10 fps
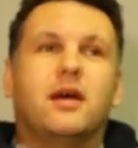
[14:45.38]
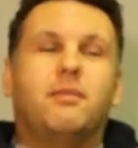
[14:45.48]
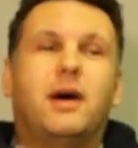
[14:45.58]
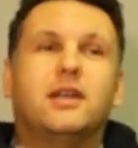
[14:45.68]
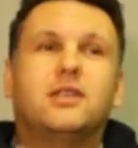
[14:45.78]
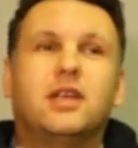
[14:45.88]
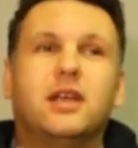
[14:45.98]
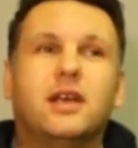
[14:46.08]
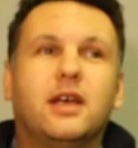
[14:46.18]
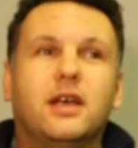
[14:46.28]
But
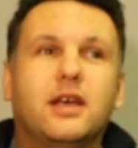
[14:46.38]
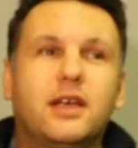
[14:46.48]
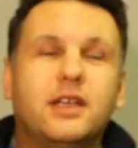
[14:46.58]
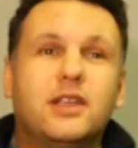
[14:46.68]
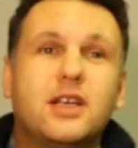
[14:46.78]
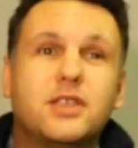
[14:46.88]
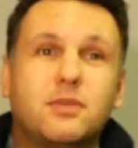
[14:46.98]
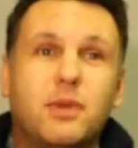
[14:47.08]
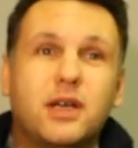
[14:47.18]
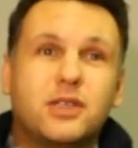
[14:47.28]
it
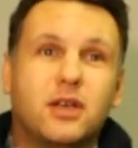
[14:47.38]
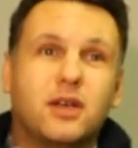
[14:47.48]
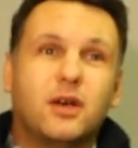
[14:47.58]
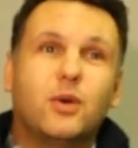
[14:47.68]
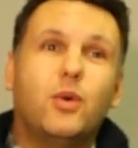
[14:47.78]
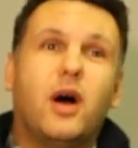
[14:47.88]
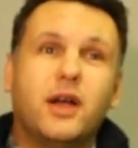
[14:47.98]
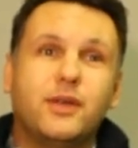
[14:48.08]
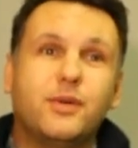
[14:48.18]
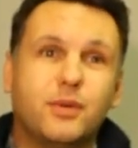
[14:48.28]
doesn't matter who
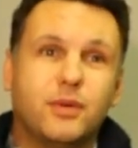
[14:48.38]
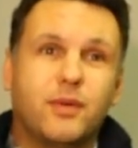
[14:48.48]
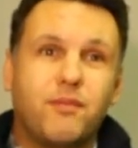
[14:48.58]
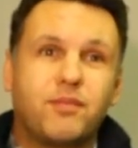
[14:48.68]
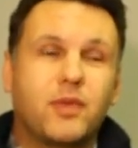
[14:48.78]
are you.